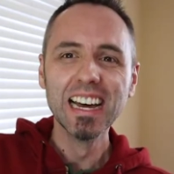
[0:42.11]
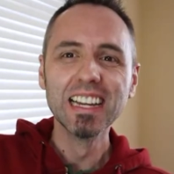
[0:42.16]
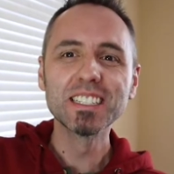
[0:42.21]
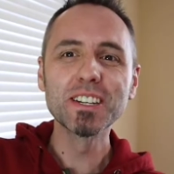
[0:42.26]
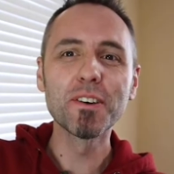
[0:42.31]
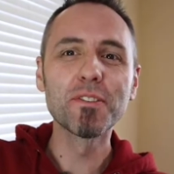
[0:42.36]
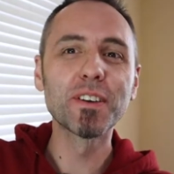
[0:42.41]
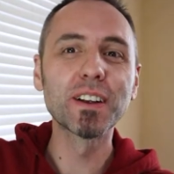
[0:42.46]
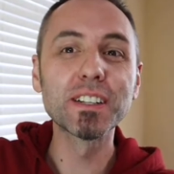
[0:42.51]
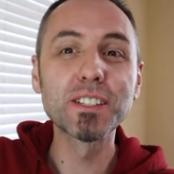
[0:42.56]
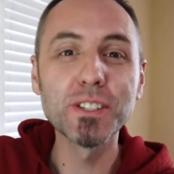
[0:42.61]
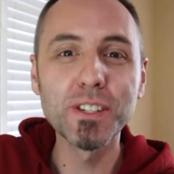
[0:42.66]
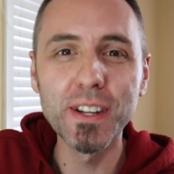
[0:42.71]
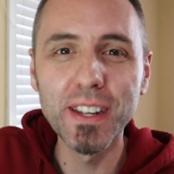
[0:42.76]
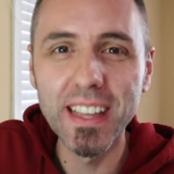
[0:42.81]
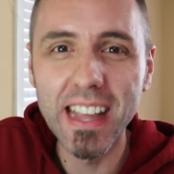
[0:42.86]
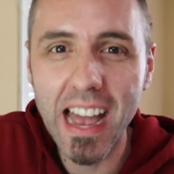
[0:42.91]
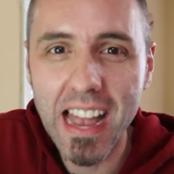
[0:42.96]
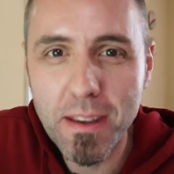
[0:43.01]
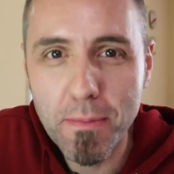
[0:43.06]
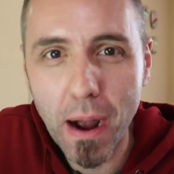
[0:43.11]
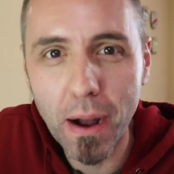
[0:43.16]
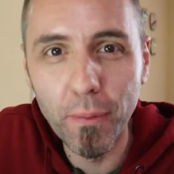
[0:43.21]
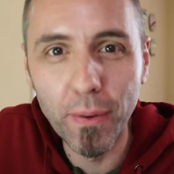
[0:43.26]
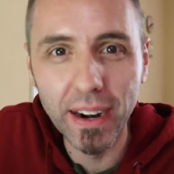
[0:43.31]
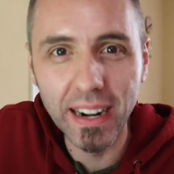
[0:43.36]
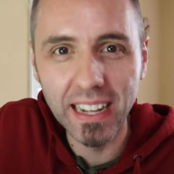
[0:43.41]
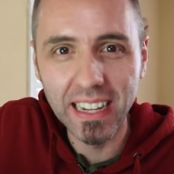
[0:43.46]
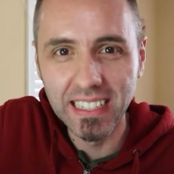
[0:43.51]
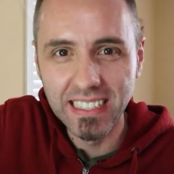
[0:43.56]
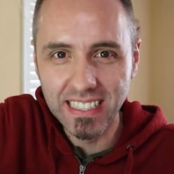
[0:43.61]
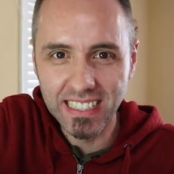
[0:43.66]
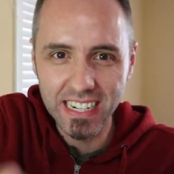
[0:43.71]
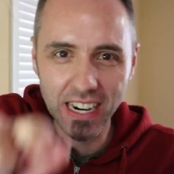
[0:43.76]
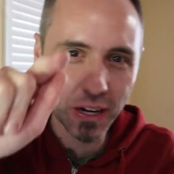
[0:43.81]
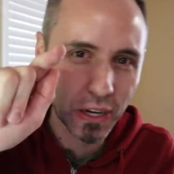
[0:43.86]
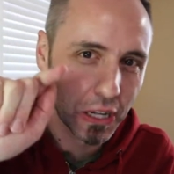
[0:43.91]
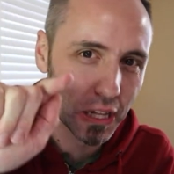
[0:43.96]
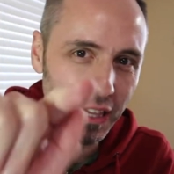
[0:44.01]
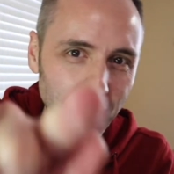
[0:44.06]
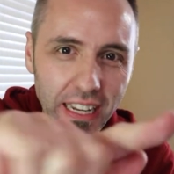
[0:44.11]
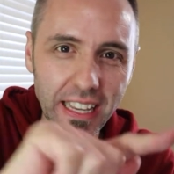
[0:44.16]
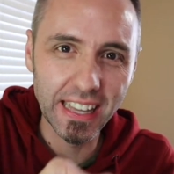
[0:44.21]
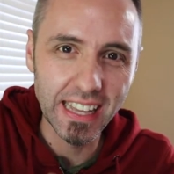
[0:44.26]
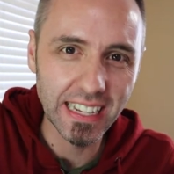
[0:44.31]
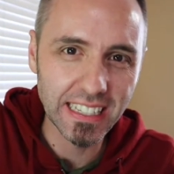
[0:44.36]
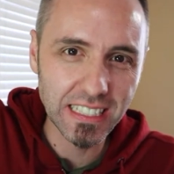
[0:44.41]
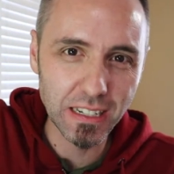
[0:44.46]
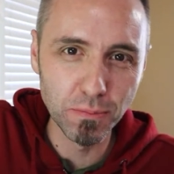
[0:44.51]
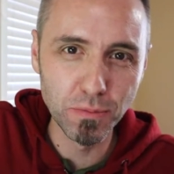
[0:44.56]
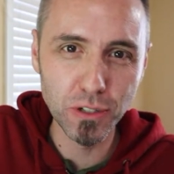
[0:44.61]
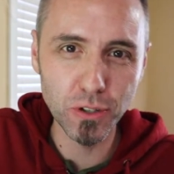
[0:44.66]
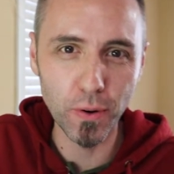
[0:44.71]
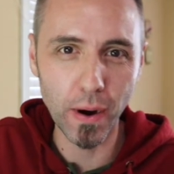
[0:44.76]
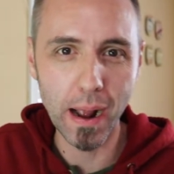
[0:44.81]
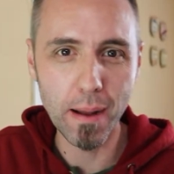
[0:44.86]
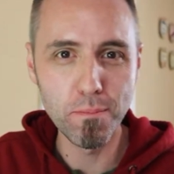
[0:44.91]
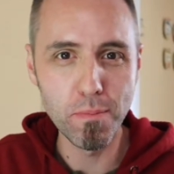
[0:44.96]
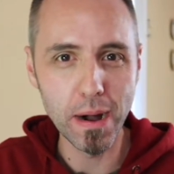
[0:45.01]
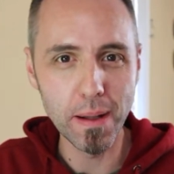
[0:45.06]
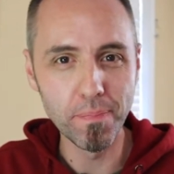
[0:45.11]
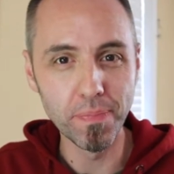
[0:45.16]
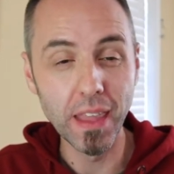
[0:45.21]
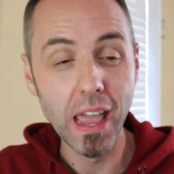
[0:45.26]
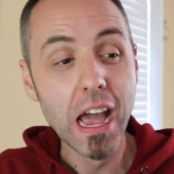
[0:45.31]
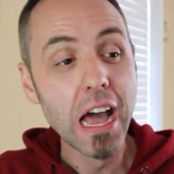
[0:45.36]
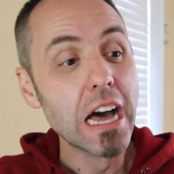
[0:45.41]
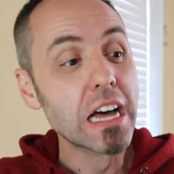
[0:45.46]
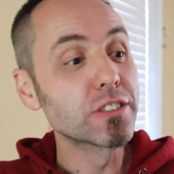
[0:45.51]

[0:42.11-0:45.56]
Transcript: so if you're interested in that, you might want to consider clicking that subscribe button.